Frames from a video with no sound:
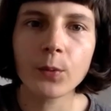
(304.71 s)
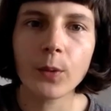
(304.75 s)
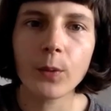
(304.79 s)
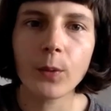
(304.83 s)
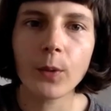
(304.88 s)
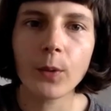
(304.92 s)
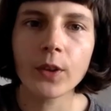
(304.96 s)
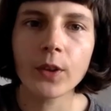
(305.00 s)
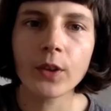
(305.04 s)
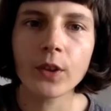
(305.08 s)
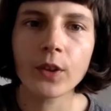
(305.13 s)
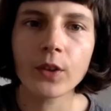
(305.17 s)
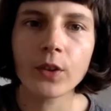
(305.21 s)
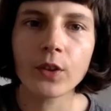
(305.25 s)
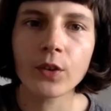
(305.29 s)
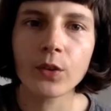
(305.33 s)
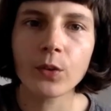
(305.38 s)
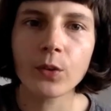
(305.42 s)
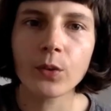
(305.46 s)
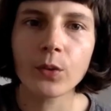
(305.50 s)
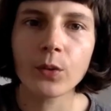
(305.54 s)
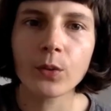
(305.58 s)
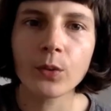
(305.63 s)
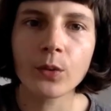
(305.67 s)
we wanted
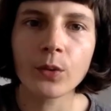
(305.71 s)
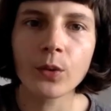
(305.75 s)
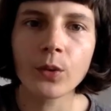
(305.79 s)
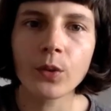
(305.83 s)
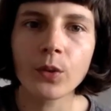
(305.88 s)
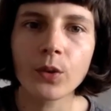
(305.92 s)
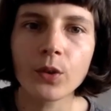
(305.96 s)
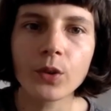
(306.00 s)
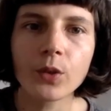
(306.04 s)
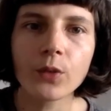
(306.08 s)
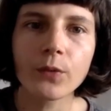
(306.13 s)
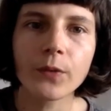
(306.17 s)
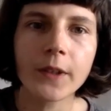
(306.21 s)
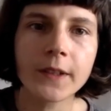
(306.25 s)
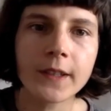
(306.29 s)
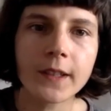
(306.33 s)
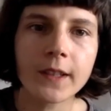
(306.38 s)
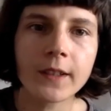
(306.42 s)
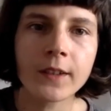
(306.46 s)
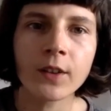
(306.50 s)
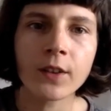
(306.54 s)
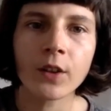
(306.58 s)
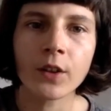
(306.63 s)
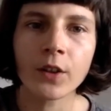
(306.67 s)
to, to
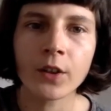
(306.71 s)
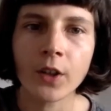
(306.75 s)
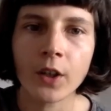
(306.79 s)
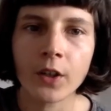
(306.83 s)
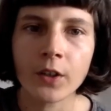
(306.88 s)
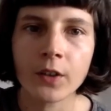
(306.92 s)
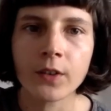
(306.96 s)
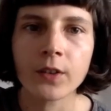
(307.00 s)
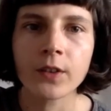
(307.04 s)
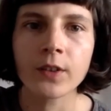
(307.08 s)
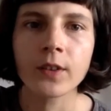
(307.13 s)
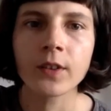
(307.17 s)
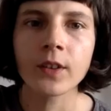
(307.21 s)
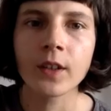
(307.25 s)
visit or not.